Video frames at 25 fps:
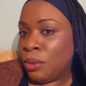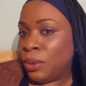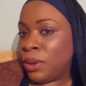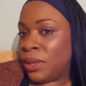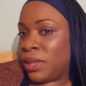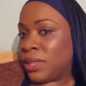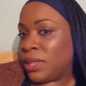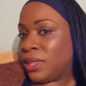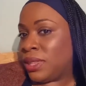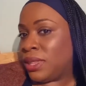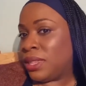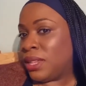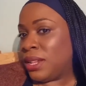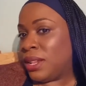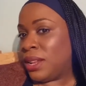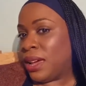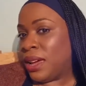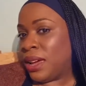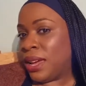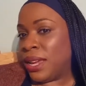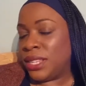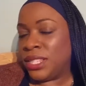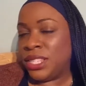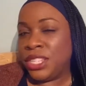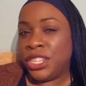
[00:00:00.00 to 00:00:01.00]
with
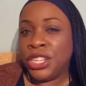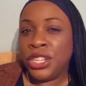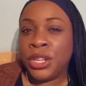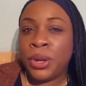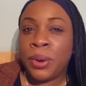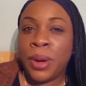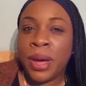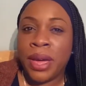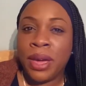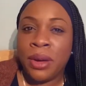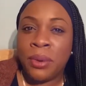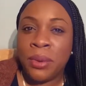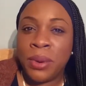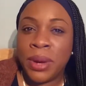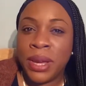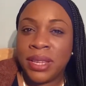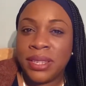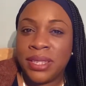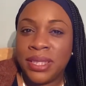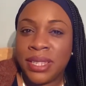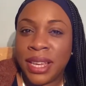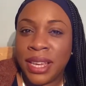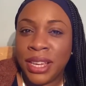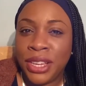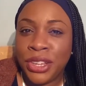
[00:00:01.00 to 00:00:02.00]
nice, you know, I
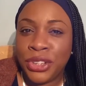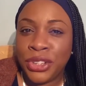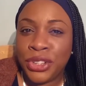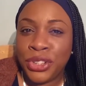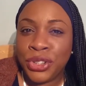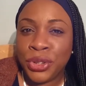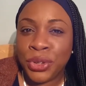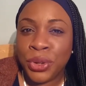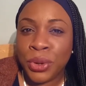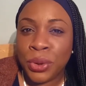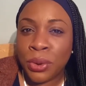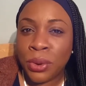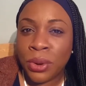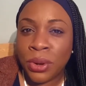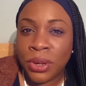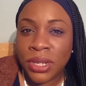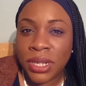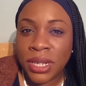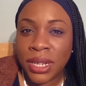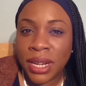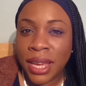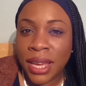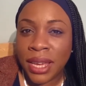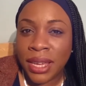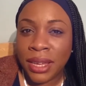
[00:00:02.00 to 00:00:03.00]
always say you should
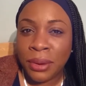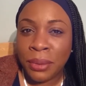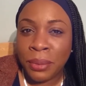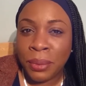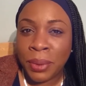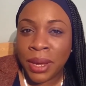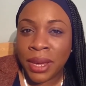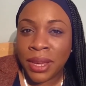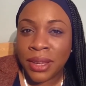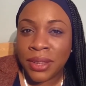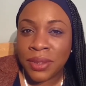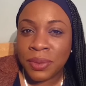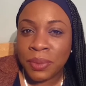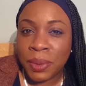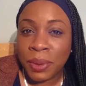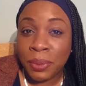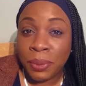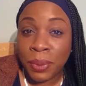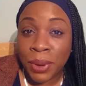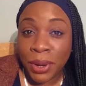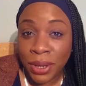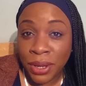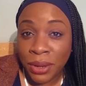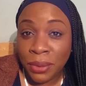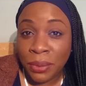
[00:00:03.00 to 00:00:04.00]
coordinate your wigs
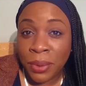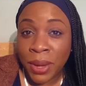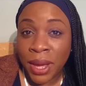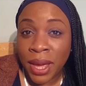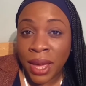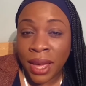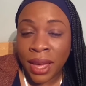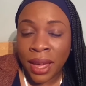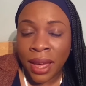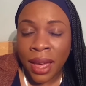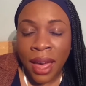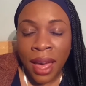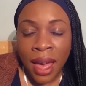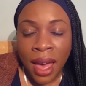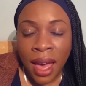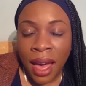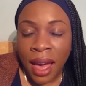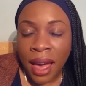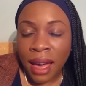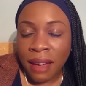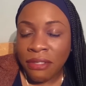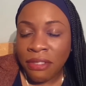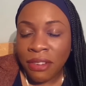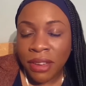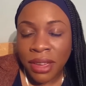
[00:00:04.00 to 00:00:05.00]
with what you wear.
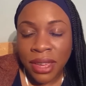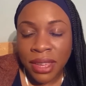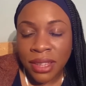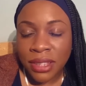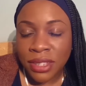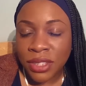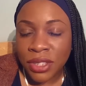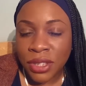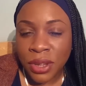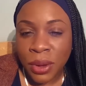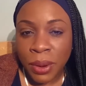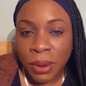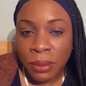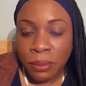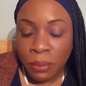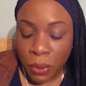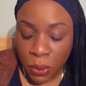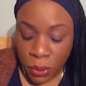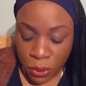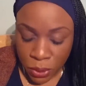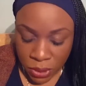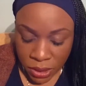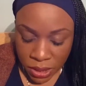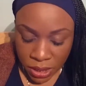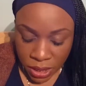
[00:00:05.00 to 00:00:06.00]
I think it's so
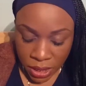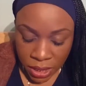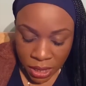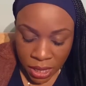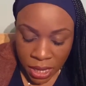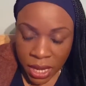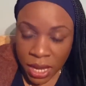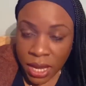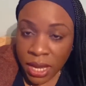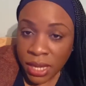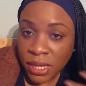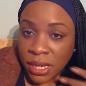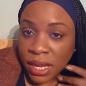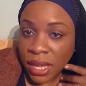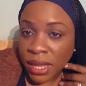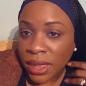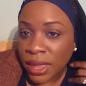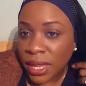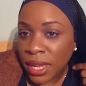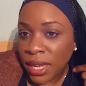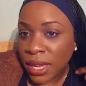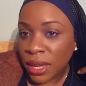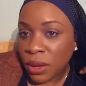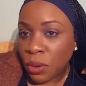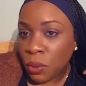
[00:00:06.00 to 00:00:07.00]
important. So I
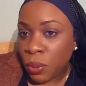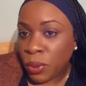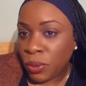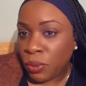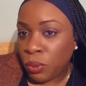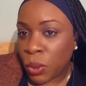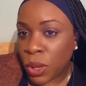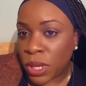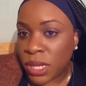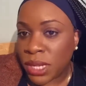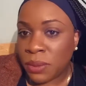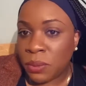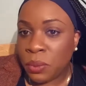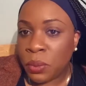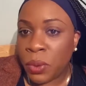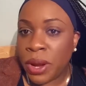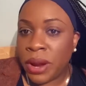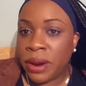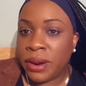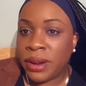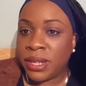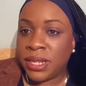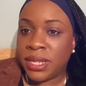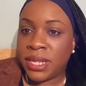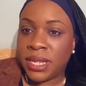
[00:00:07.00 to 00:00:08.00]
think with what I'm
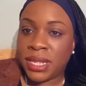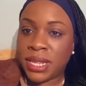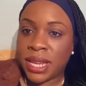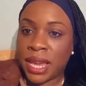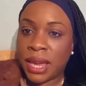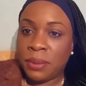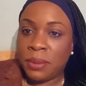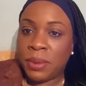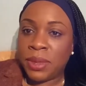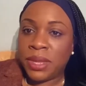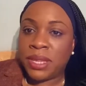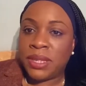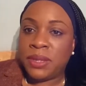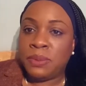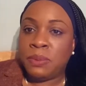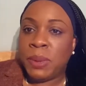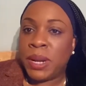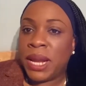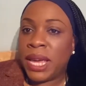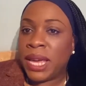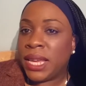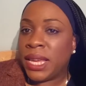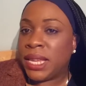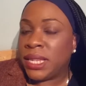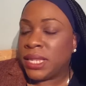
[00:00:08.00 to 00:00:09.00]
wearing today with this
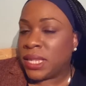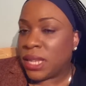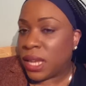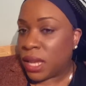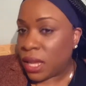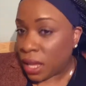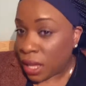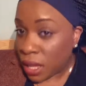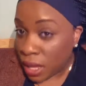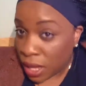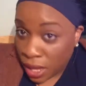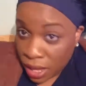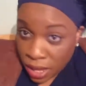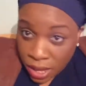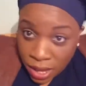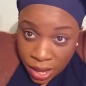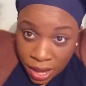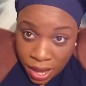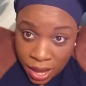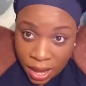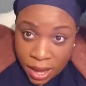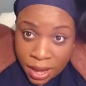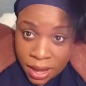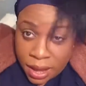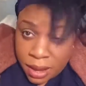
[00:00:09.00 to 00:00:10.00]
blazer,
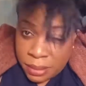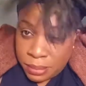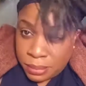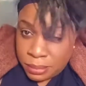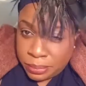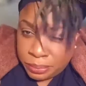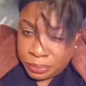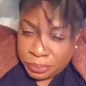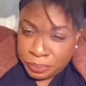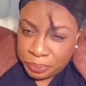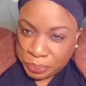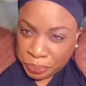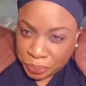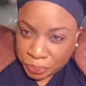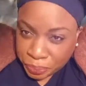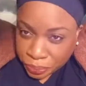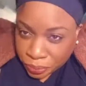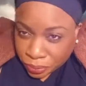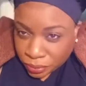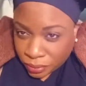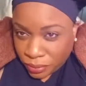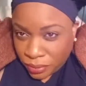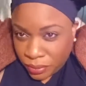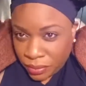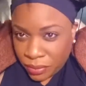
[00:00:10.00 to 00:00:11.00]
having
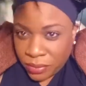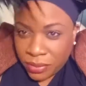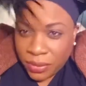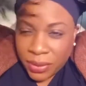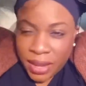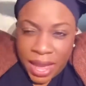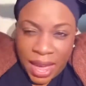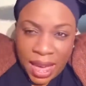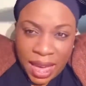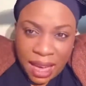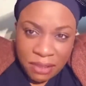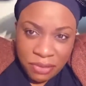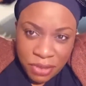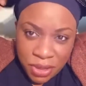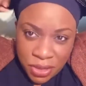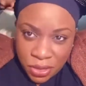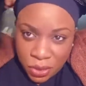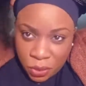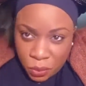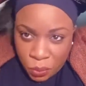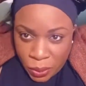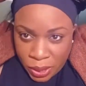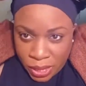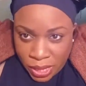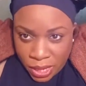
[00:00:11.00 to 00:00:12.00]

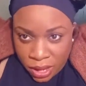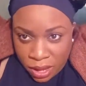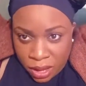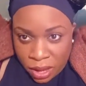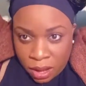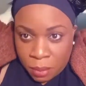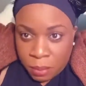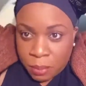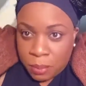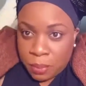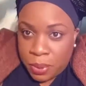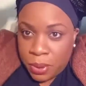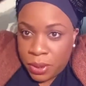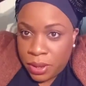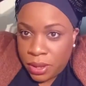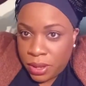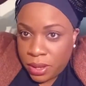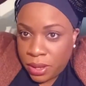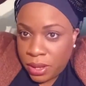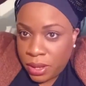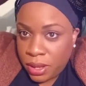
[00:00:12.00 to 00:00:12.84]
the wig up